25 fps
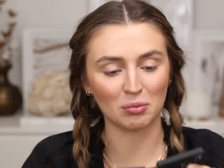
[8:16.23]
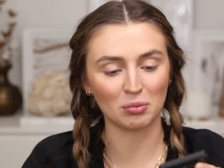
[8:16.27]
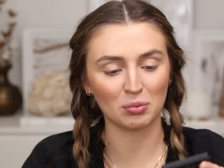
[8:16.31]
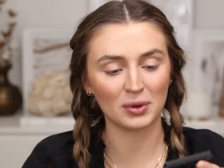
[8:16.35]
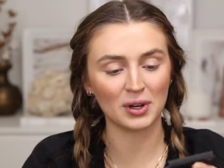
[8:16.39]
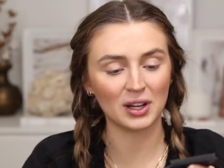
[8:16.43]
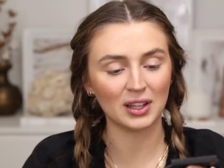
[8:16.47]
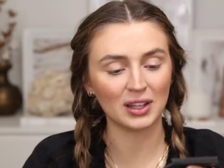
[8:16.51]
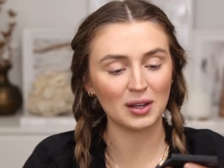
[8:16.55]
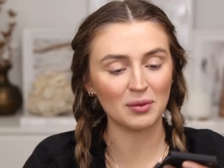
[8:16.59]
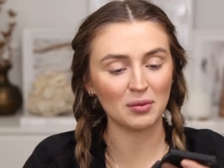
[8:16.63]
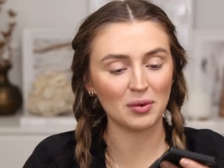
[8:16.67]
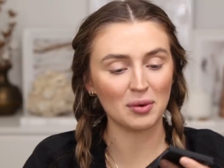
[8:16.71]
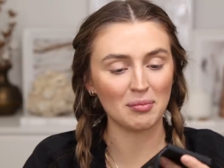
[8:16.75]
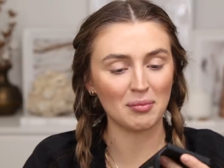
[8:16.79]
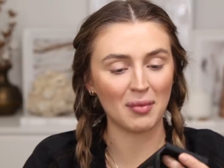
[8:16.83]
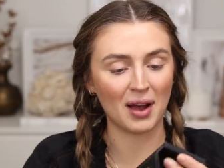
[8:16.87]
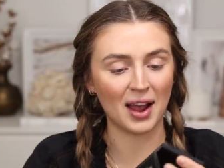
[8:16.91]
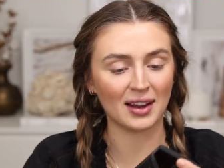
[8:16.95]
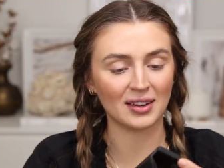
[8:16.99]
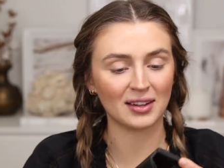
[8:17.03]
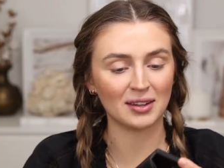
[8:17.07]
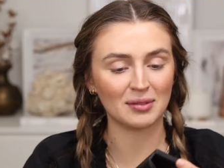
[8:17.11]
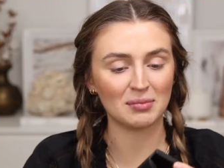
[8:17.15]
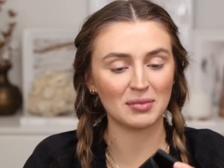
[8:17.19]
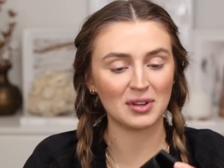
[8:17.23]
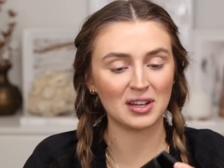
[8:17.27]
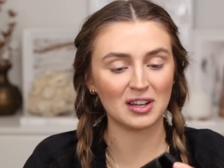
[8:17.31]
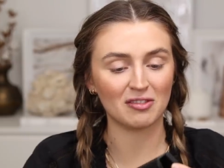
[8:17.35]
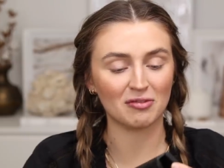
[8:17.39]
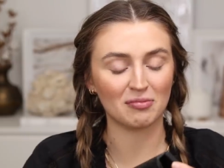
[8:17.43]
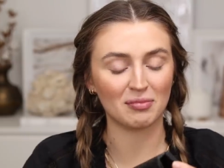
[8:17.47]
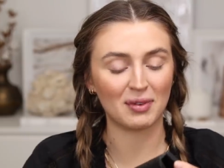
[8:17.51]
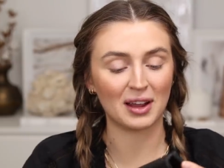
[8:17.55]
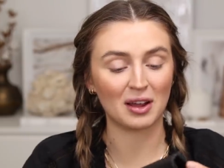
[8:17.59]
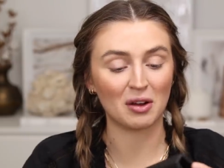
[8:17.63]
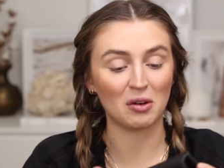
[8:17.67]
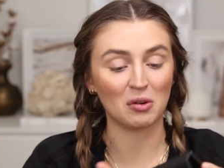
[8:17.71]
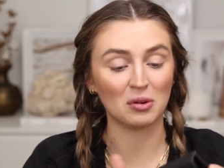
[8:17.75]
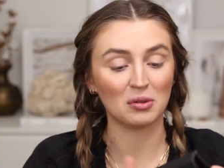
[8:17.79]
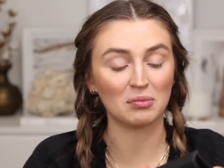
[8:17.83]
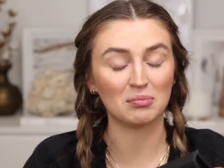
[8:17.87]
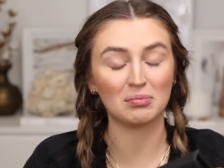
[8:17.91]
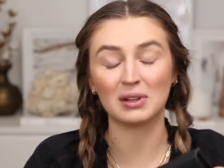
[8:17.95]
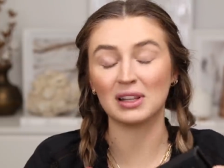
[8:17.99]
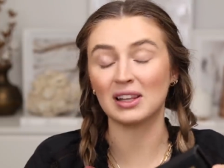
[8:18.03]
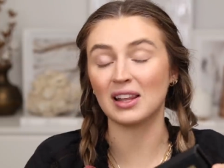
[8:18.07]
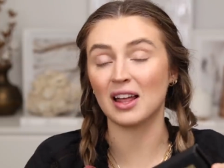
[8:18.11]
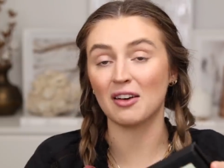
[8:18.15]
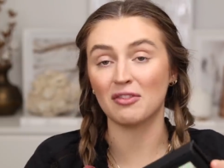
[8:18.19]
really reminded me of my old
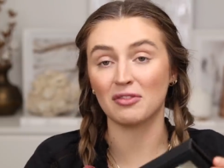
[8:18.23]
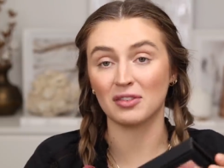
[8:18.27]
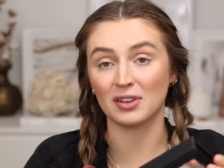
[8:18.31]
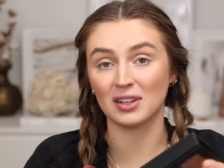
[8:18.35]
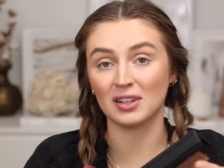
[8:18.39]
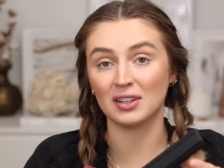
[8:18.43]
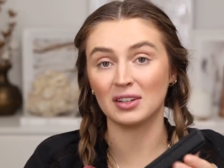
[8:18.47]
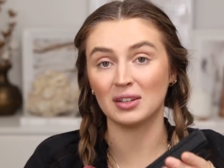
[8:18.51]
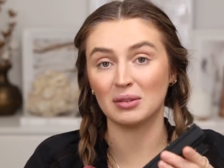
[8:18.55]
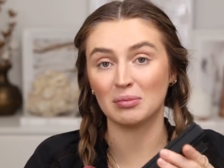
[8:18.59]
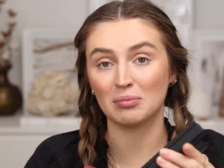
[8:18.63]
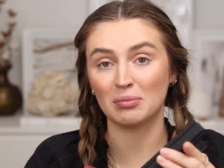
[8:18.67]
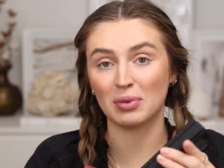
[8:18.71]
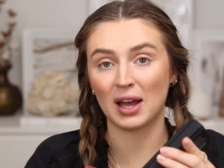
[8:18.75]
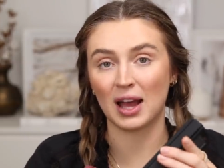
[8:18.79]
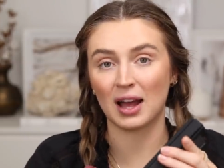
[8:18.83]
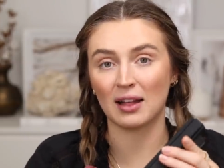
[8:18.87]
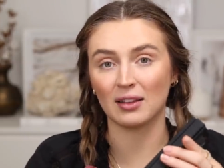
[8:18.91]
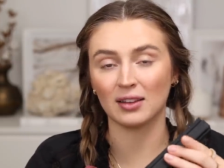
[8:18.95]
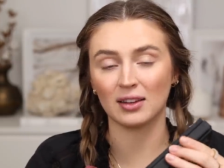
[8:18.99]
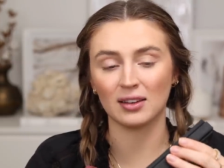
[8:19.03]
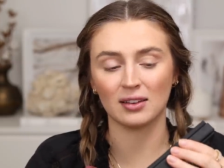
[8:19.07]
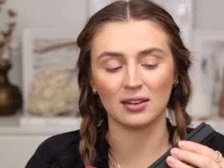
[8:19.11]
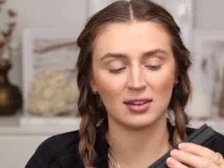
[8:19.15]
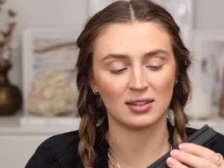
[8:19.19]
Beloved palette.